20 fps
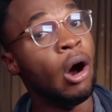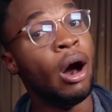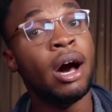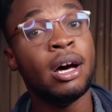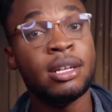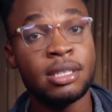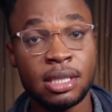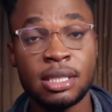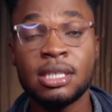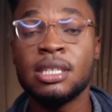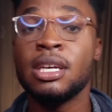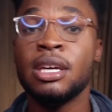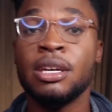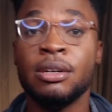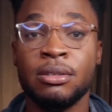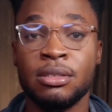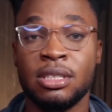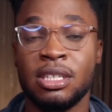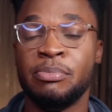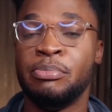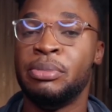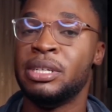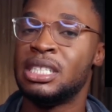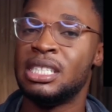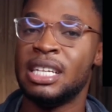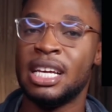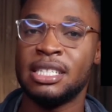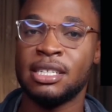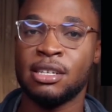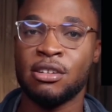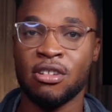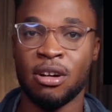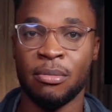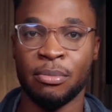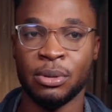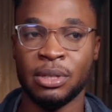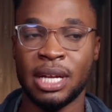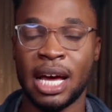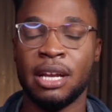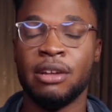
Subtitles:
until the business crumbled.